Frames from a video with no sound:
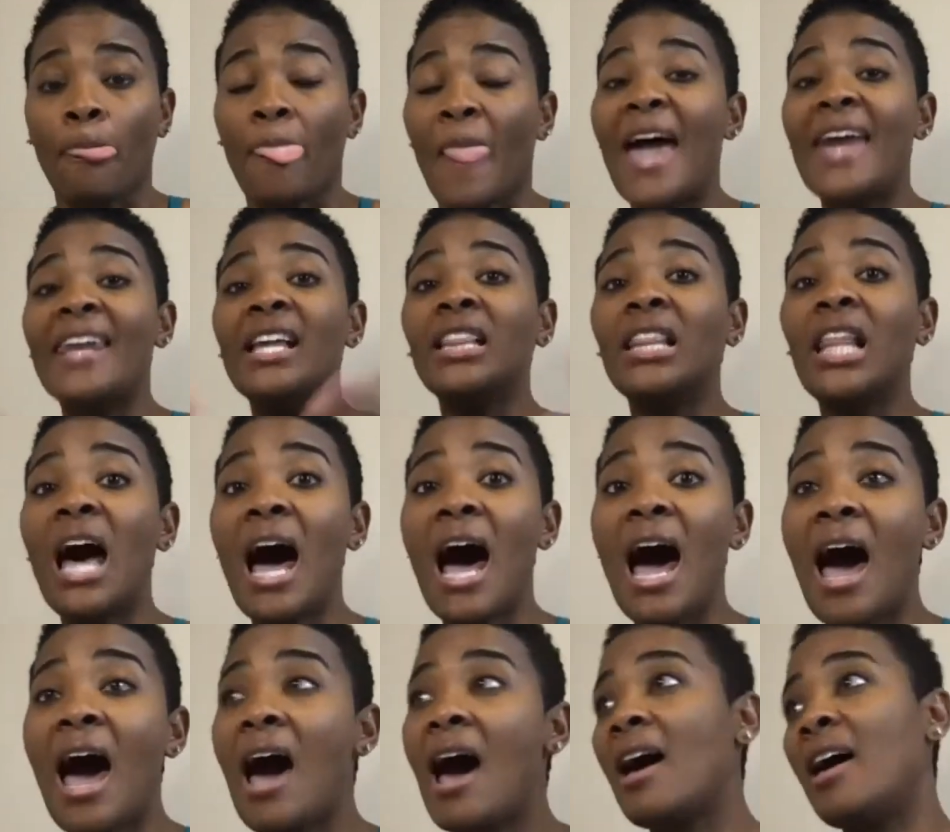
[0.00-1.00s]
And a
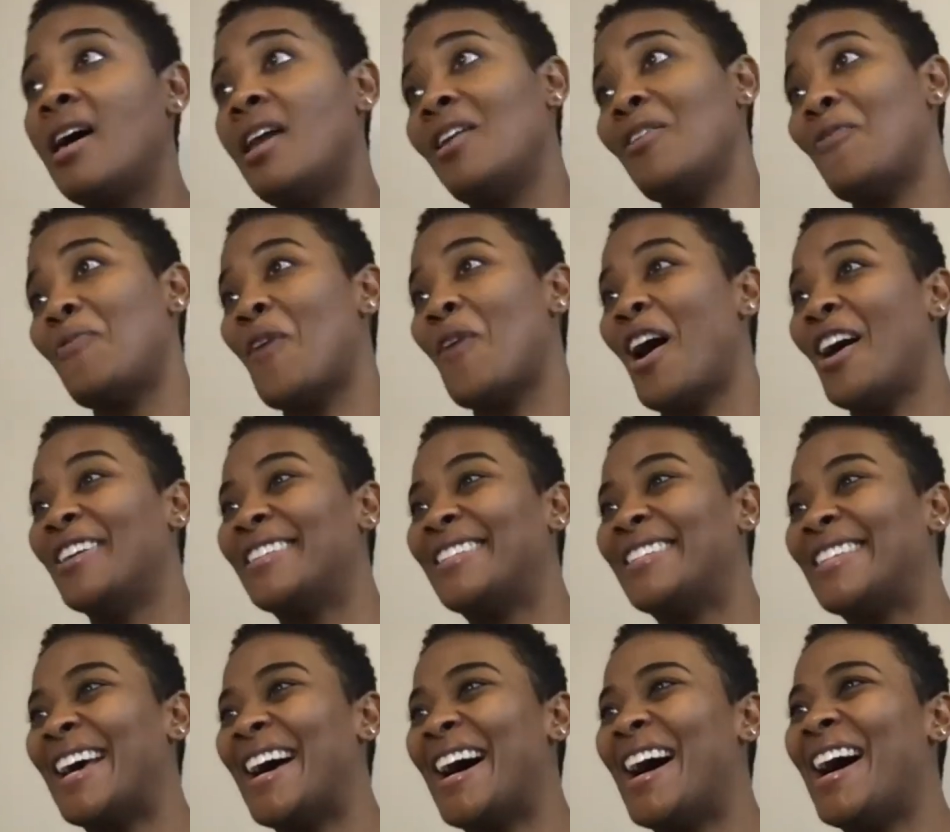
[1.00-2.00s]
lot of
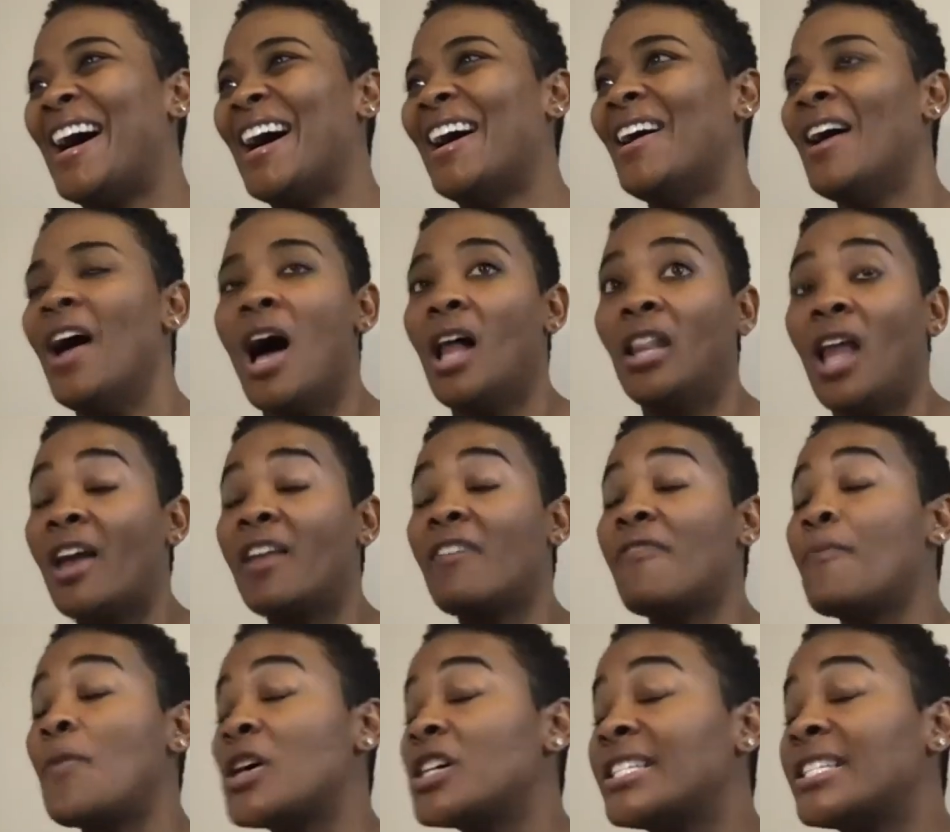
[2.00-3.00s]
us, a lot of
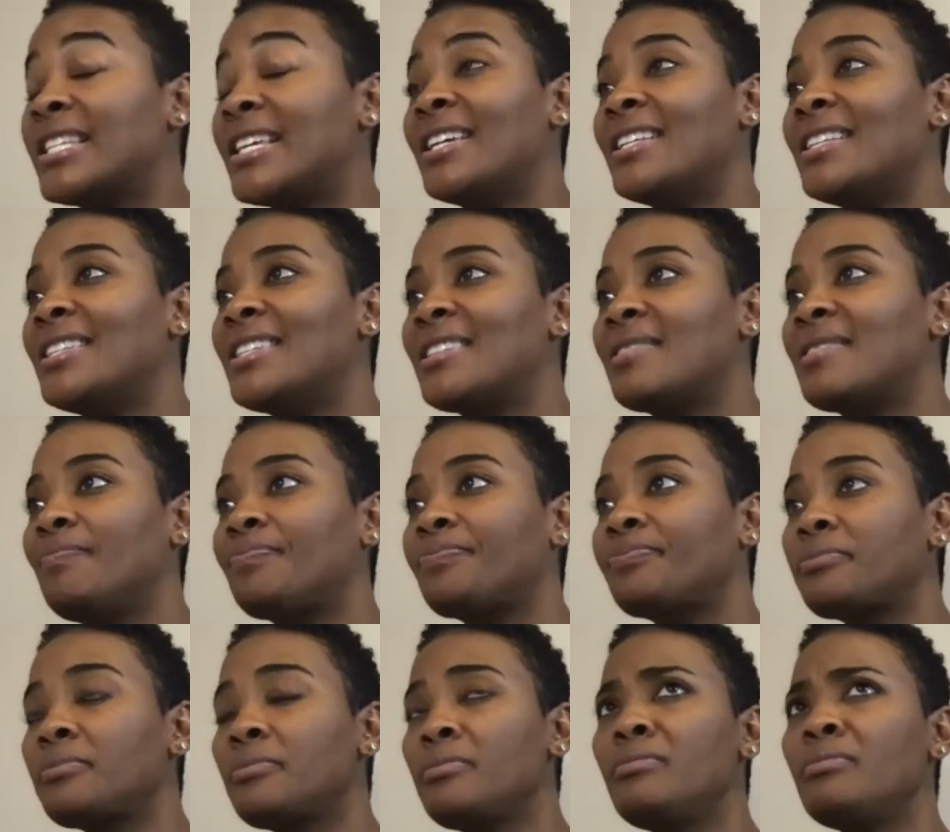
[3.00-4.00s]
persons,
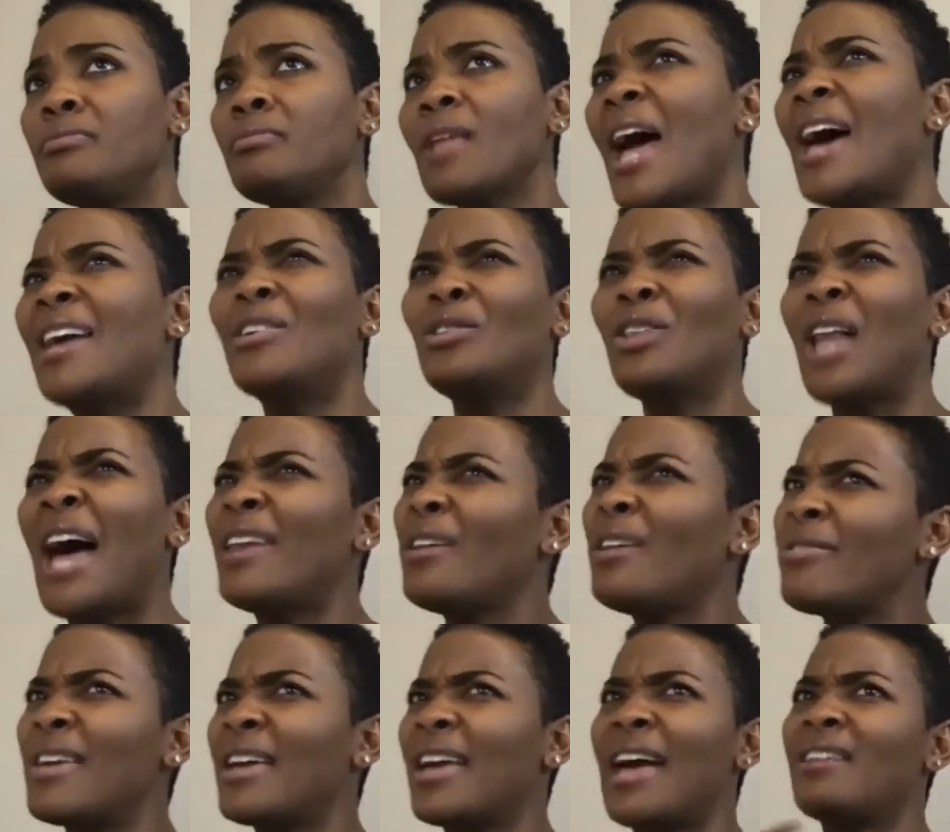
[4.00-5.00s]
I don't
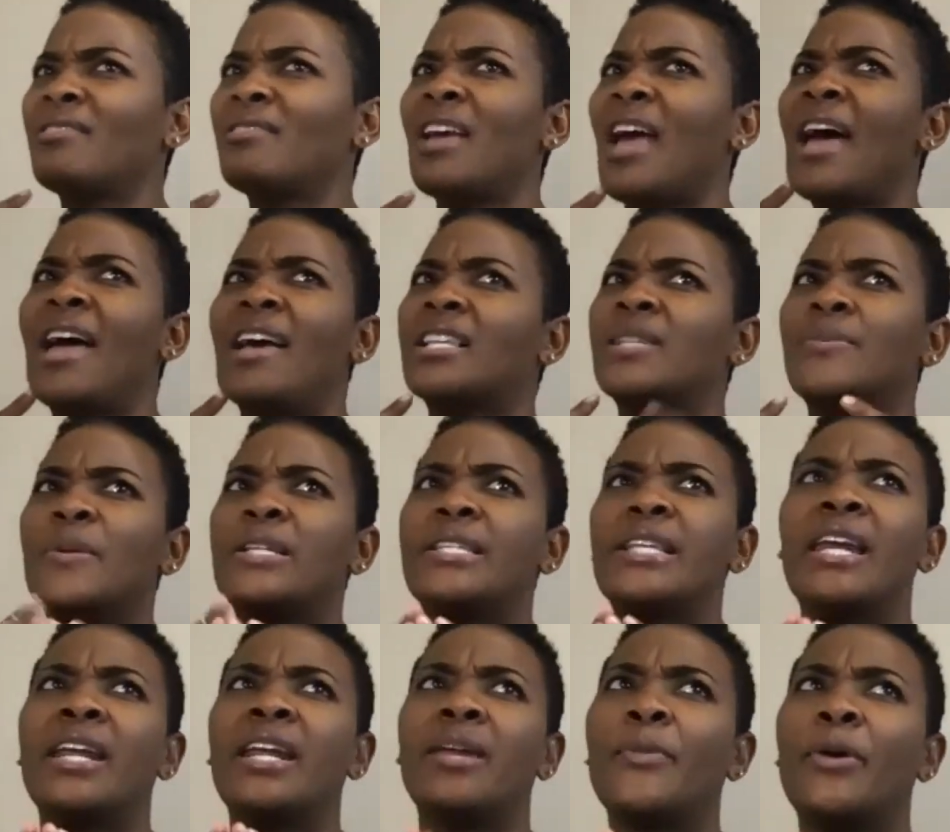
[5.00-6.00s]
think I experience
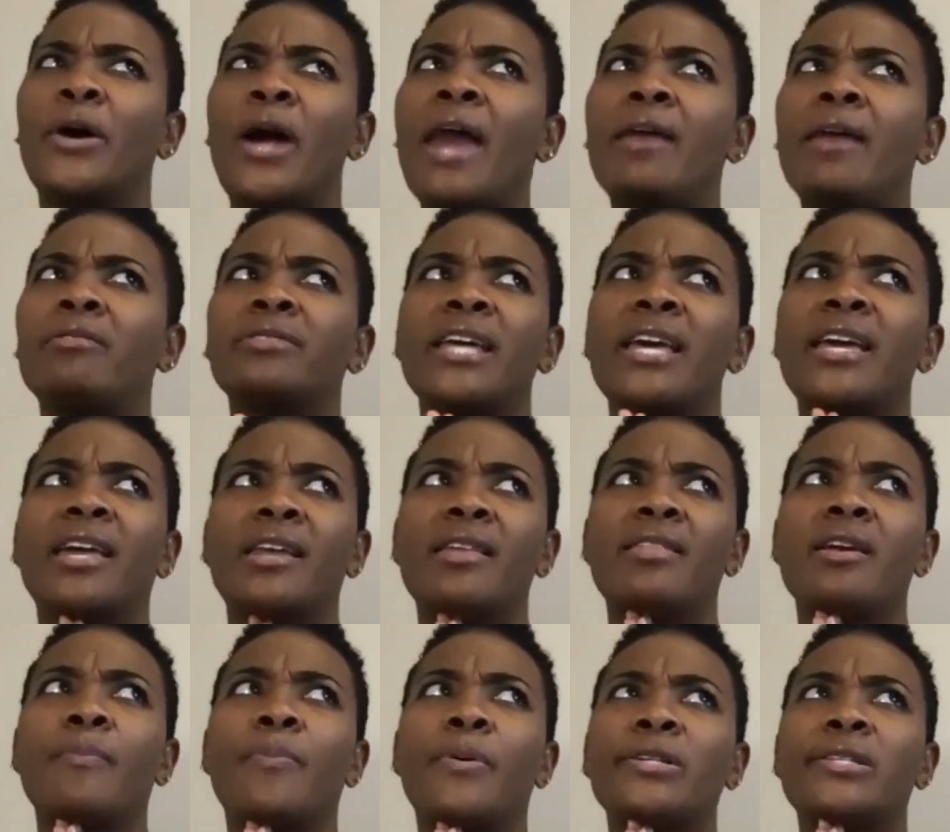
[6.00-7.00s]
that anymore. I don't take
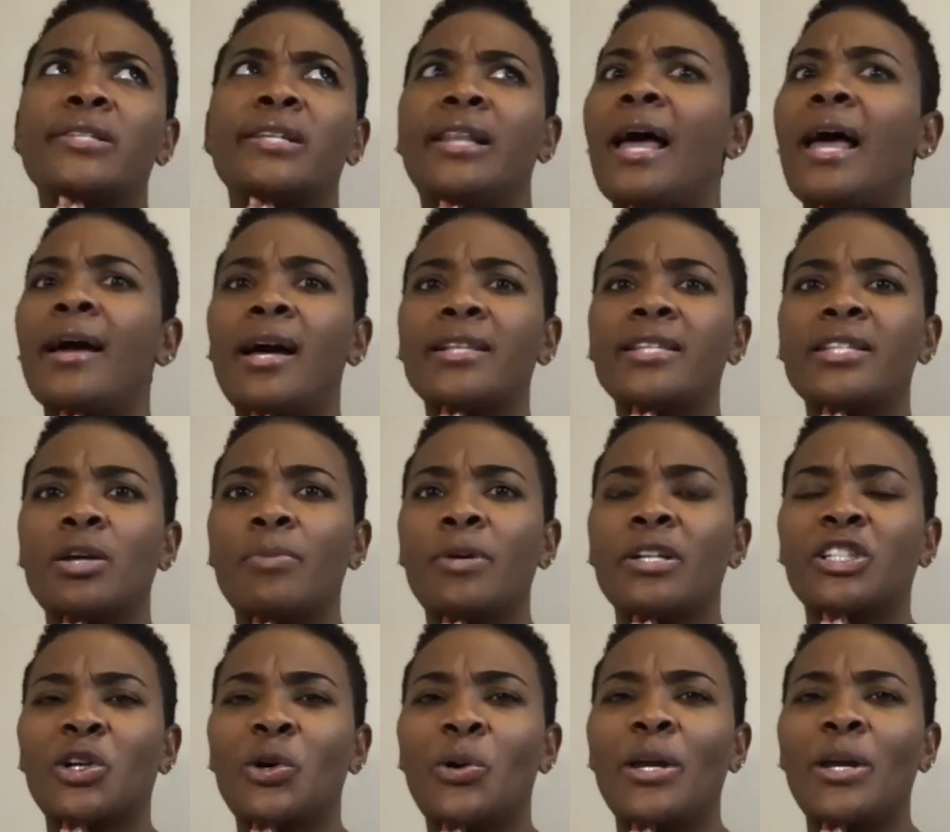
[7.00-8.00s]
anything personally. I got so
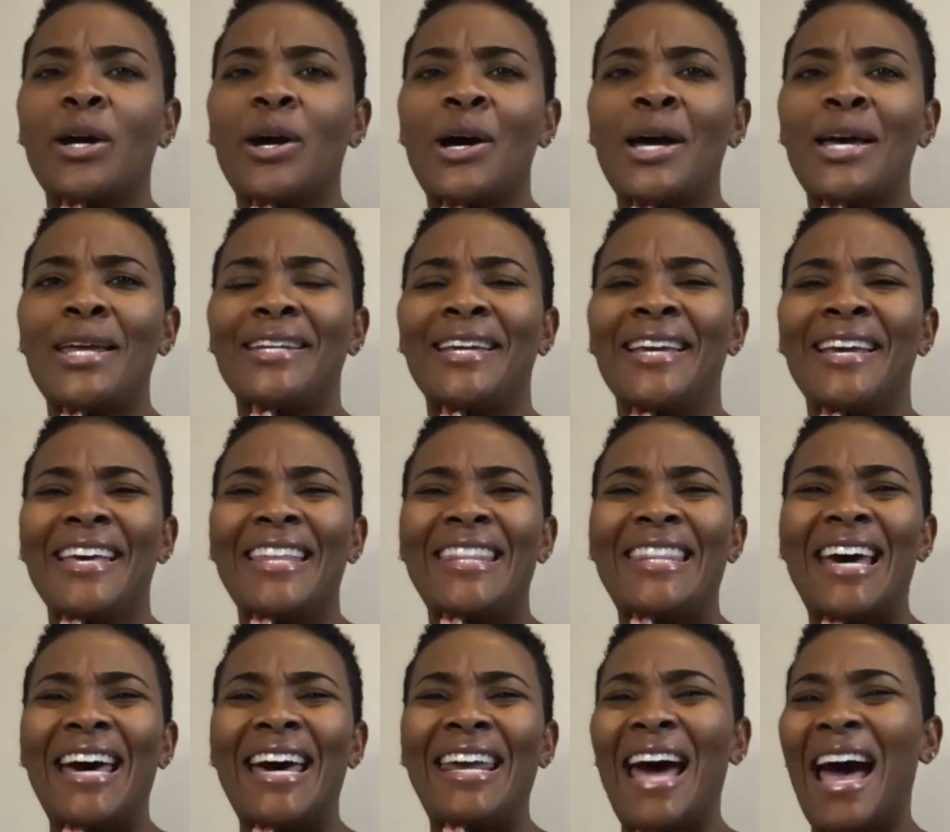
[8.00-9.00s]
much going on
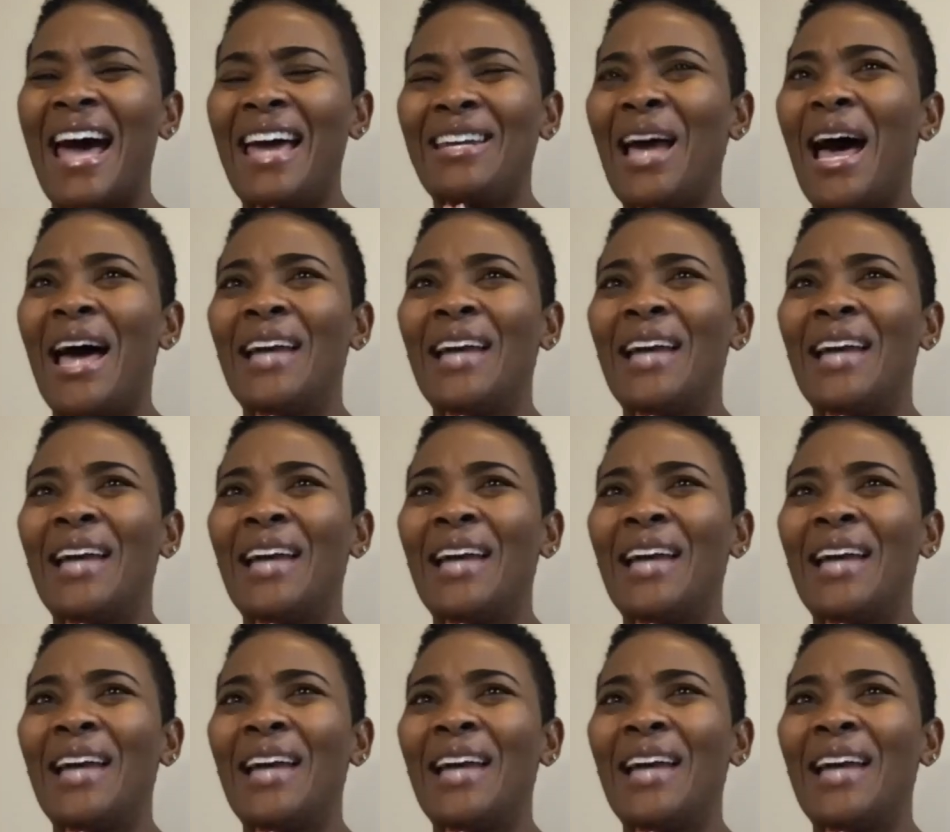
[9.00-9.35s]
that I